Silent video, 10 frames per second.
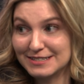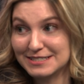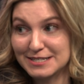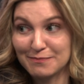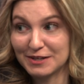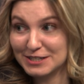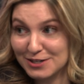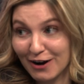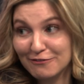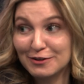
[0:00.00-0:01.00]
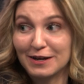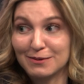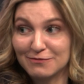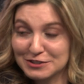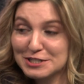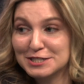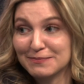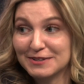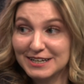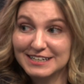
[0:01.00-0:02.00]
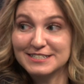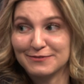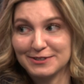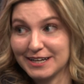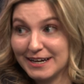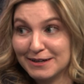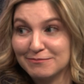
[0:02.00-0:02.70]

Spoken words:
that something is not for them versus something is for them.